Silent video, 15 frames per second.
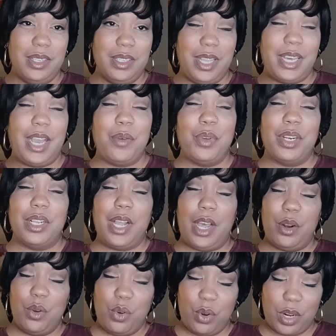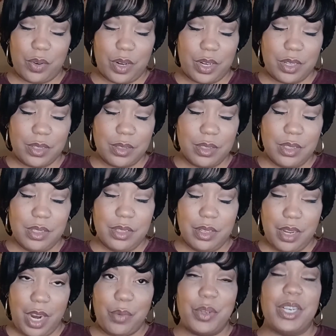Like, I read a lot of horror,
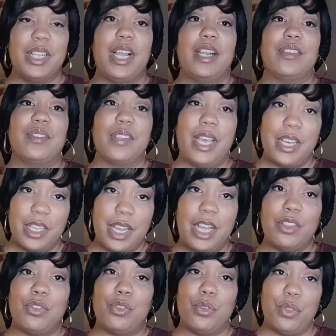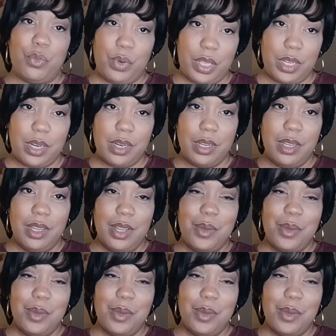I read a lot of psychological thriller,